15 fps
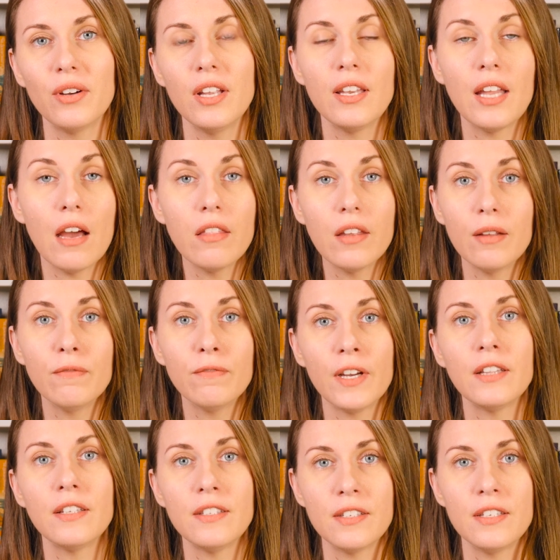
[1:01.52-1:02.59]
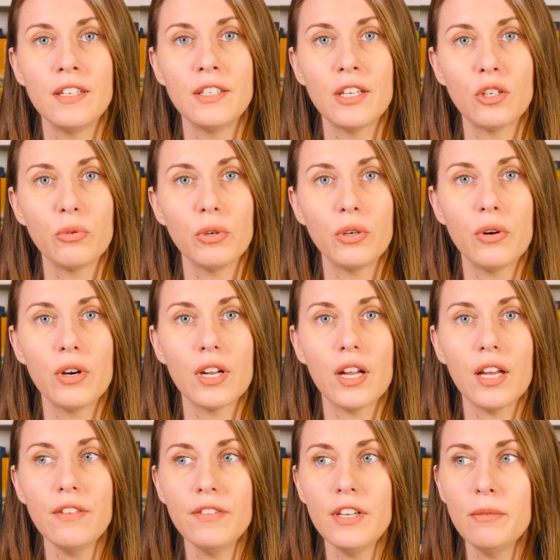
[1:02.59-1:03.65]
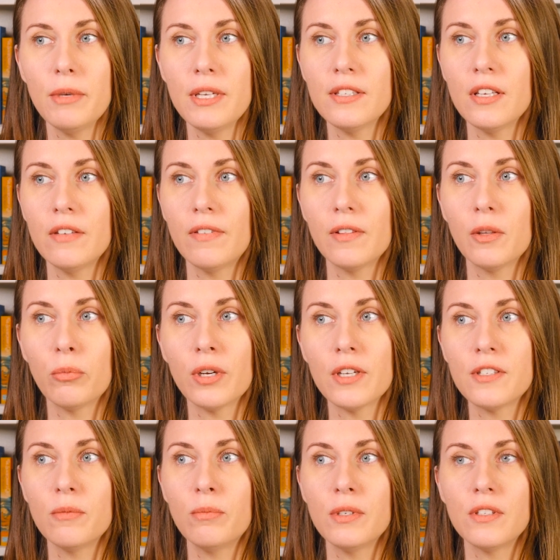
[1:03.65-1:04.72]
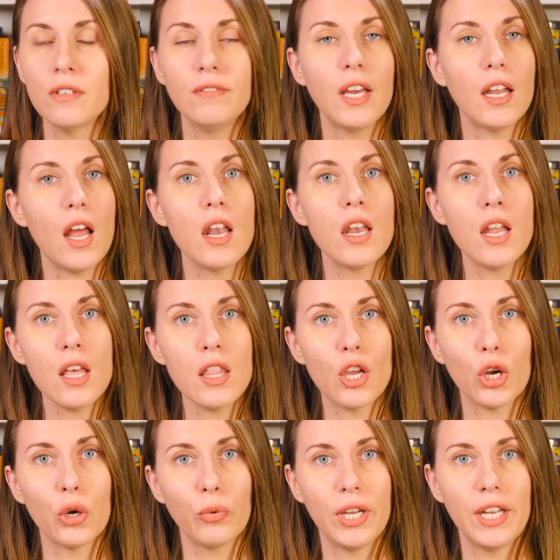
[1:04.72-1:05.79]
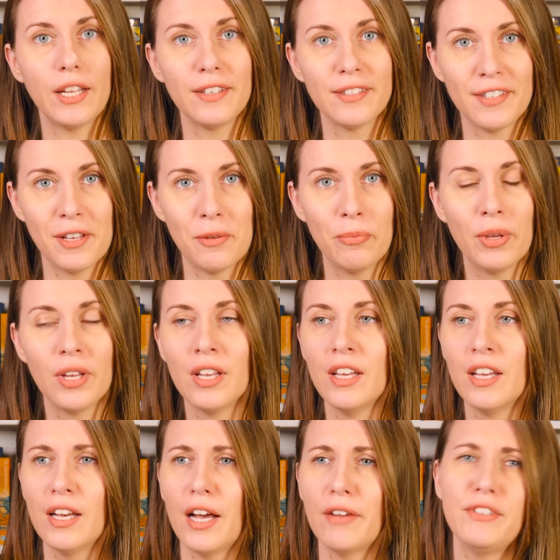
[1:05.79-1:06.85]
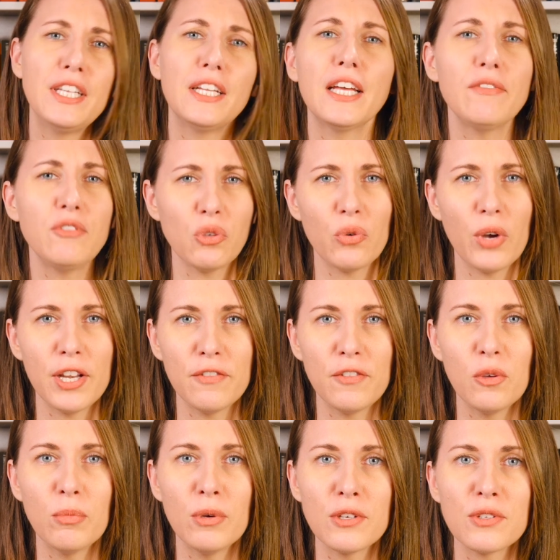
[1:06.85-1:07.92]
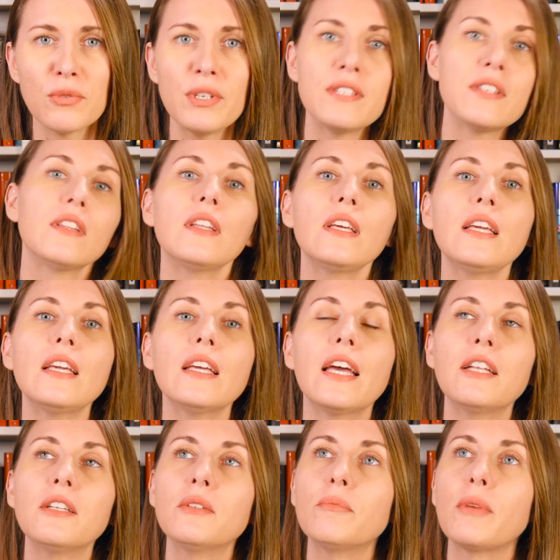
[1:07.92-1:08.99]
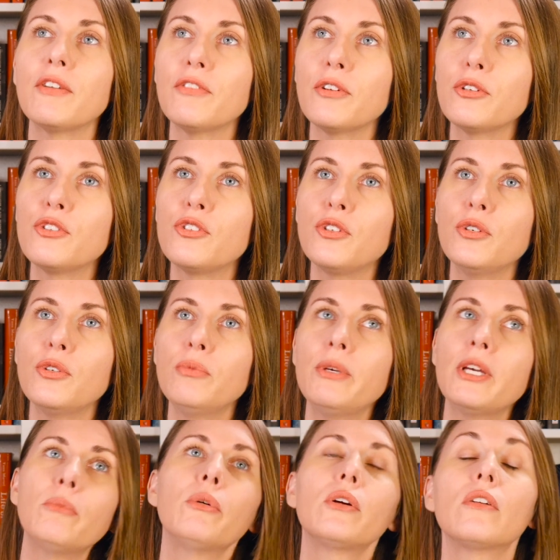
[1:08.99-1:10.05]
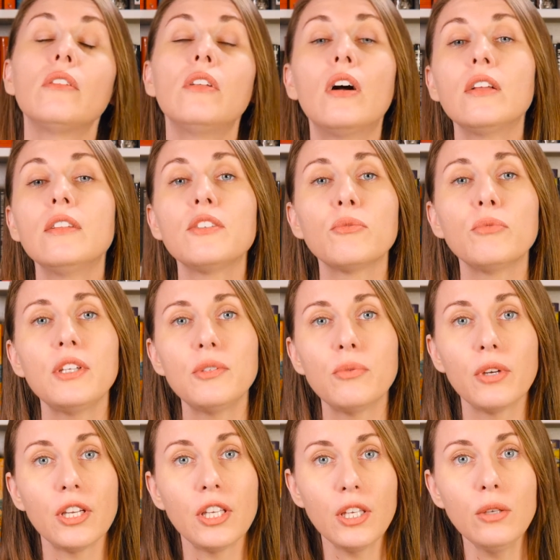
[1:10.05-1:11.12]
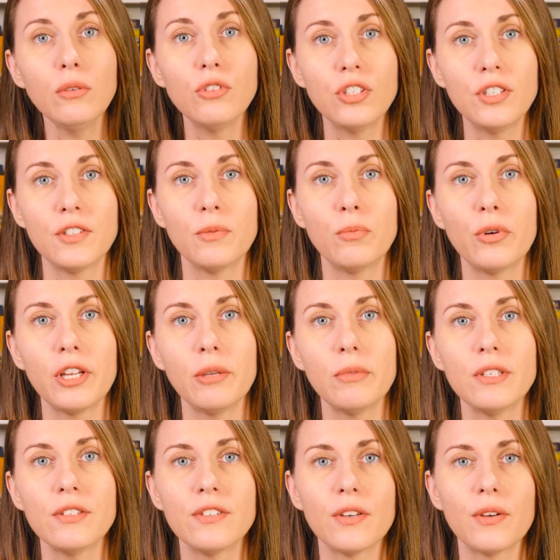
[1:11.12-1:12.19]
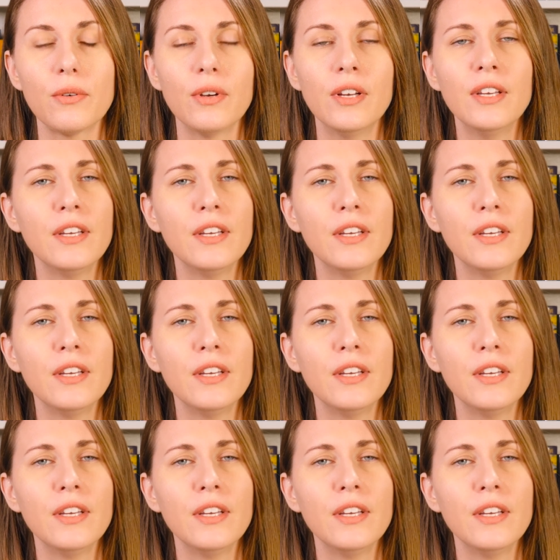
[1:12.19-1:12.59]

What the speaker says: and now that I'm finally sitting down to record it, I find myself on the precipice of yet another reading slump. I've DNF'd quite a few books recently, and my first two Man Book or Longlist reads were a huge disappointment, so